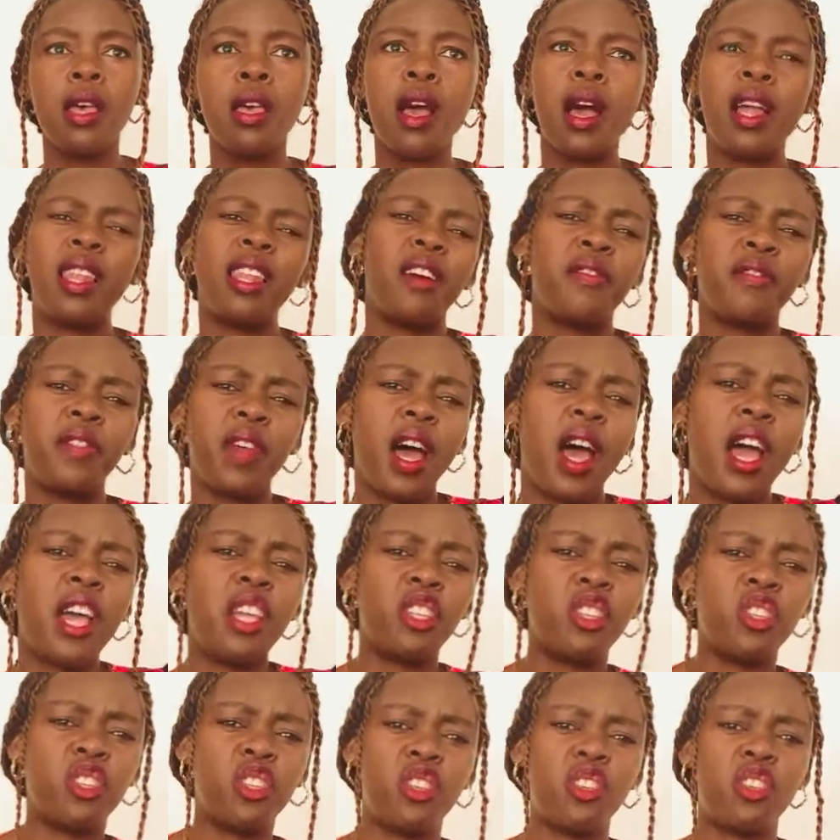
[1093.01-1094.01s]
I love the
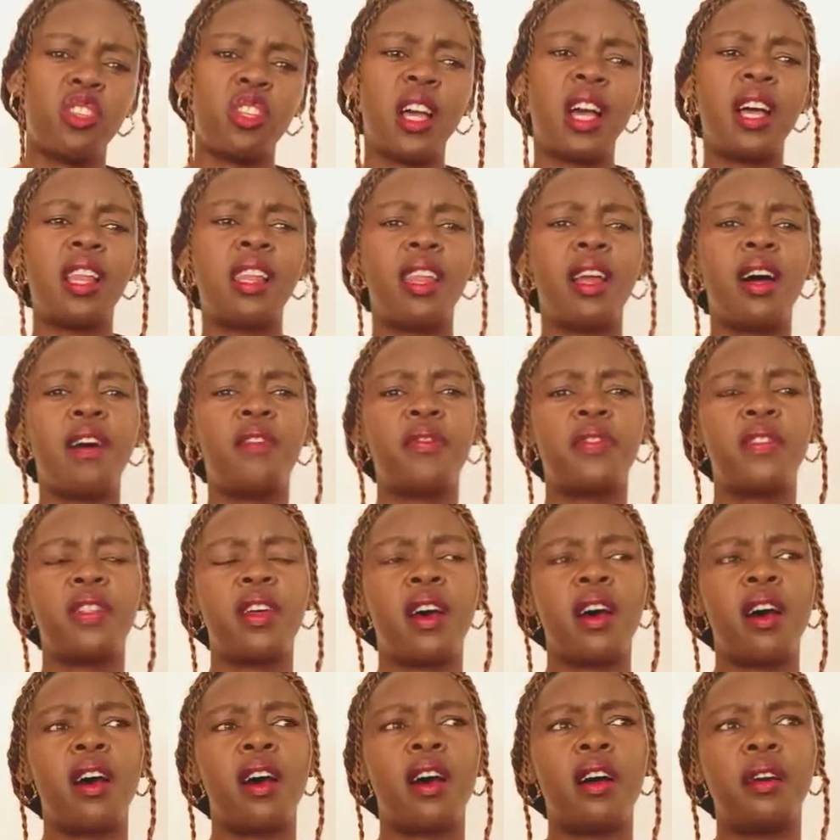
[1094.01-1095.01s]
hygiene. I love
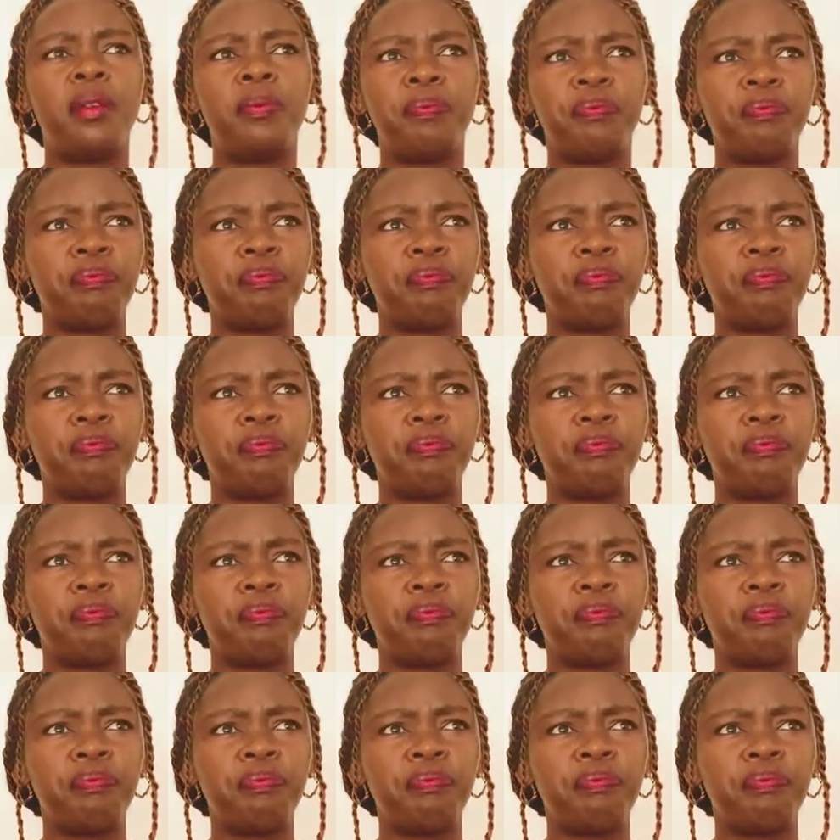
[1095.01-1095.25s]
the,